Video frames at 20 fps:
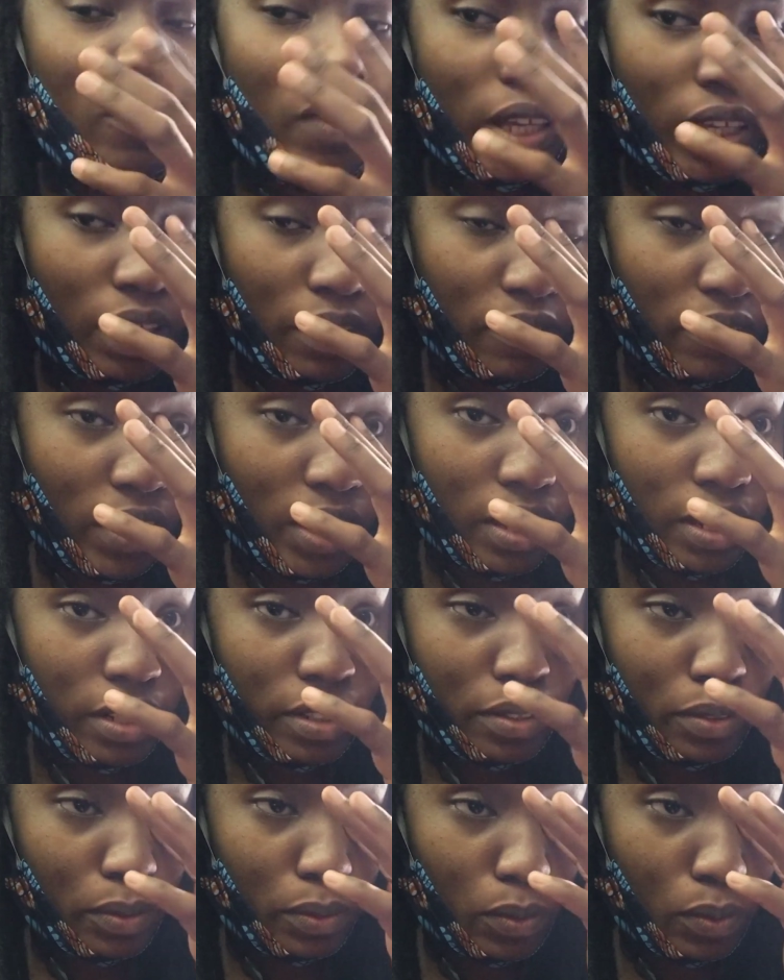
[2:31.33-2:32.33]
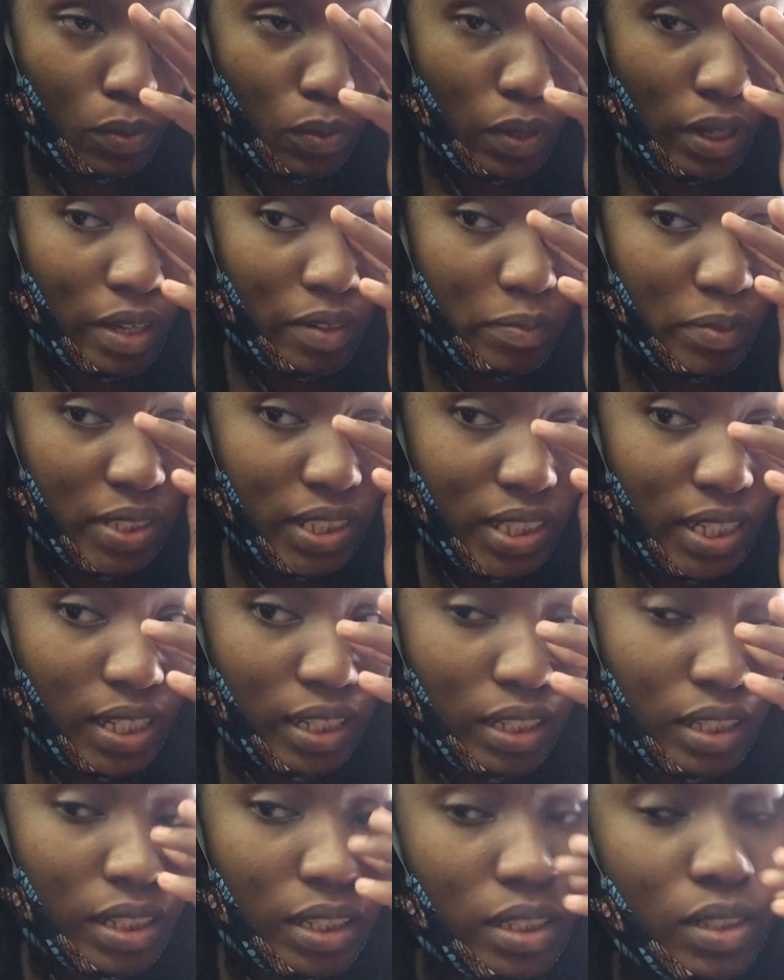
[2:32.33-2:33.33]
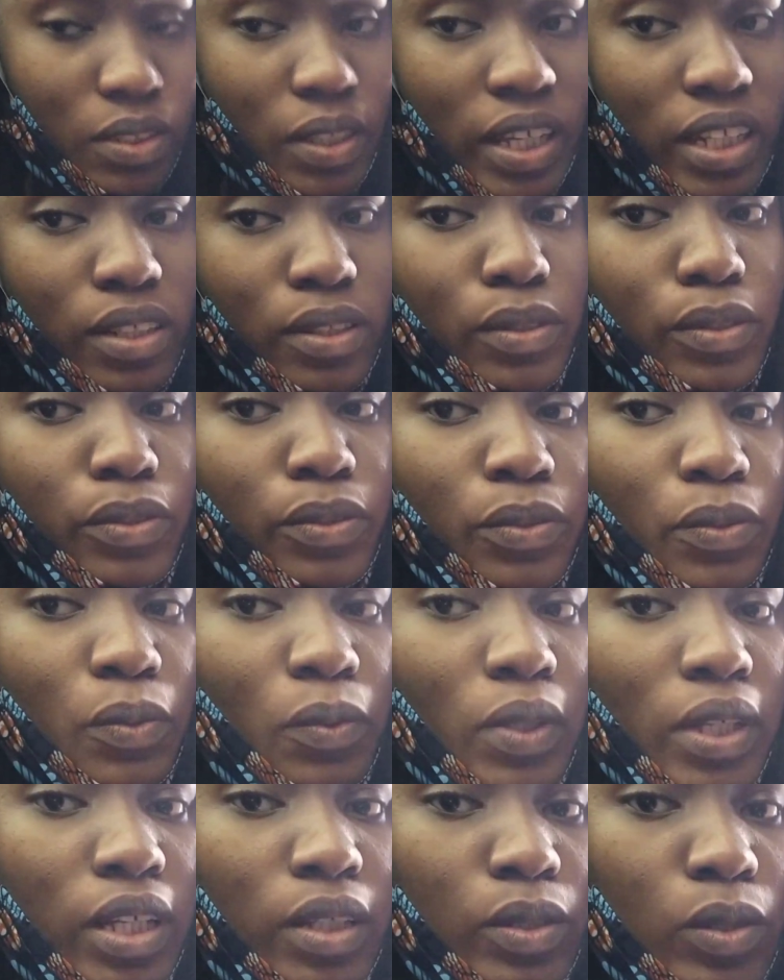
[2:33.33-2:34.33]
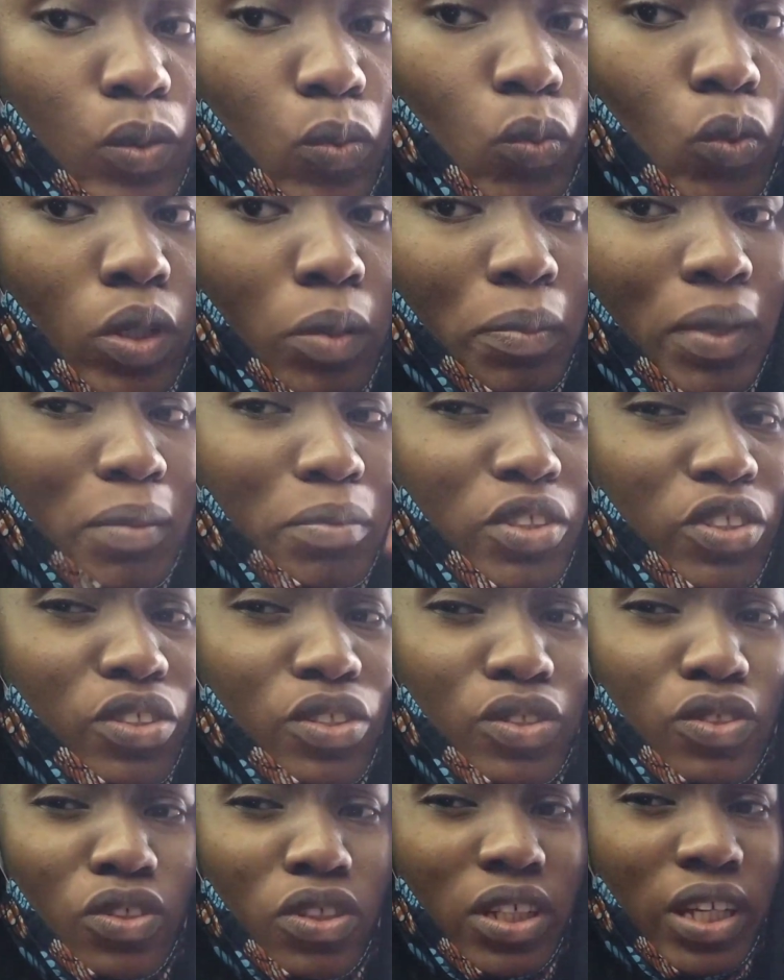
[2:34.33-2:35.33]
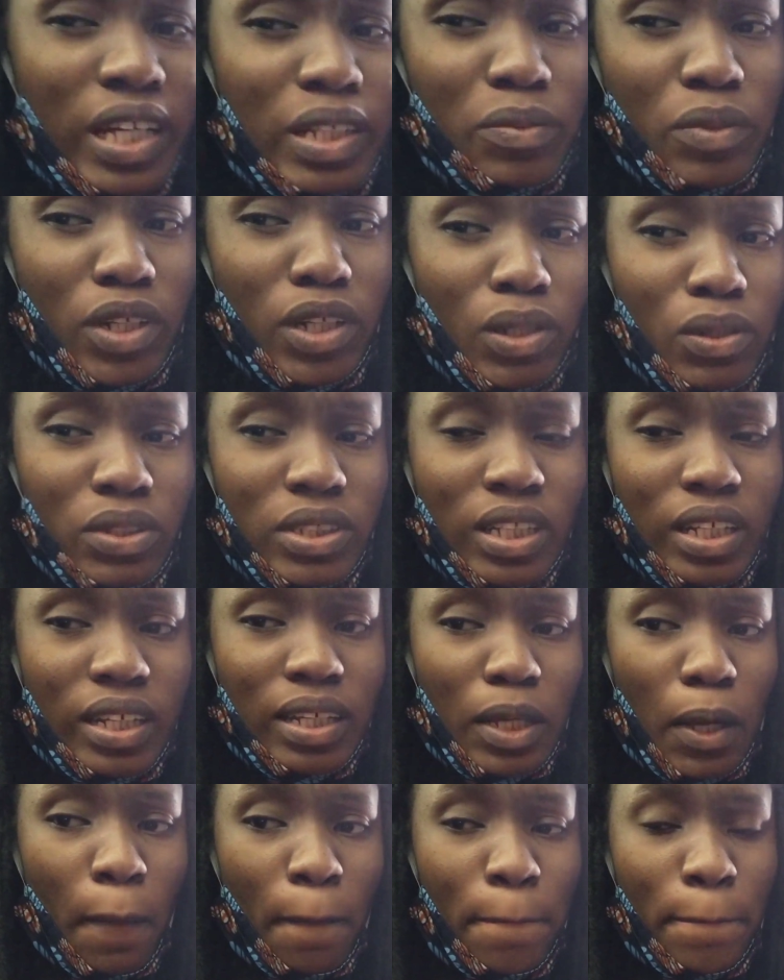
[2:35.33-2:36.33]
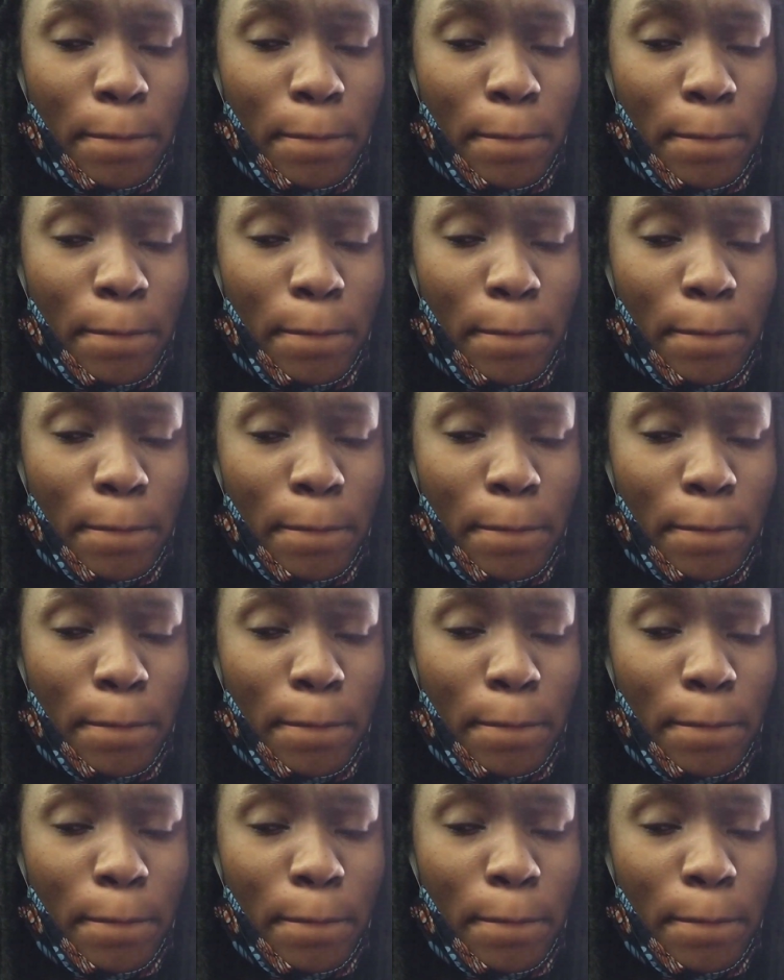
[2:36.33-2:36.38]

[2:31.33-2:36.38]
if I get fired so I've been slacking so I need to get to work but I'm just going to show you guys what it looks like